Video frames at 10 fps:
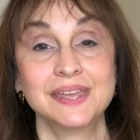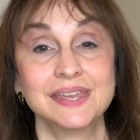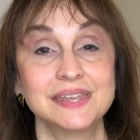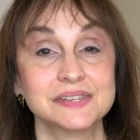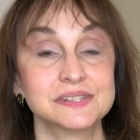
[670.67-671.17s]

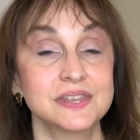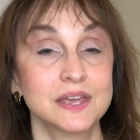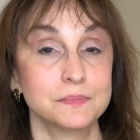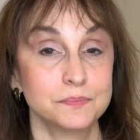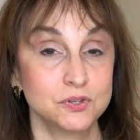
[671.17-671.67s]
is
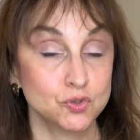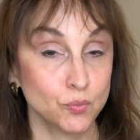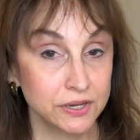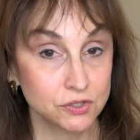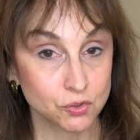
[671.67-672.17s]
that
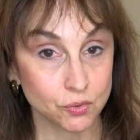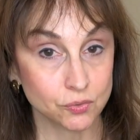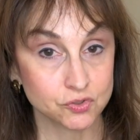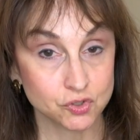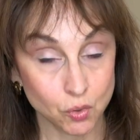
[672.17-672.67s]
between your
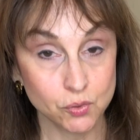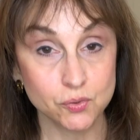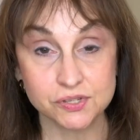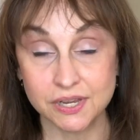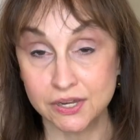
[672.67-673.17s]

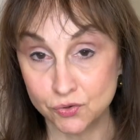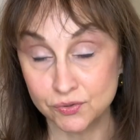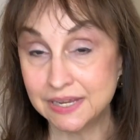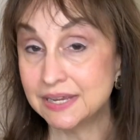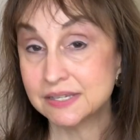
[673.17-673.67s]
shoulders and your
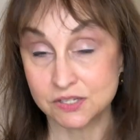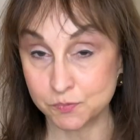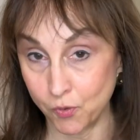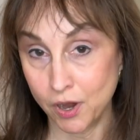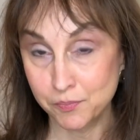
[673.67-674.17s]
knees is
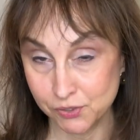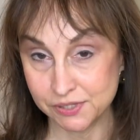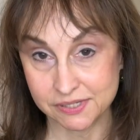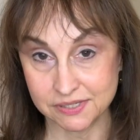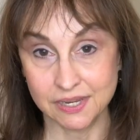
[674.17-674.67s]
prime real
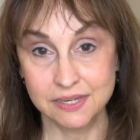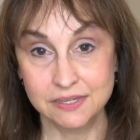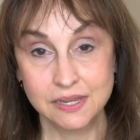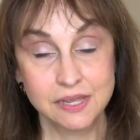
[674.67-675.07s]
estate.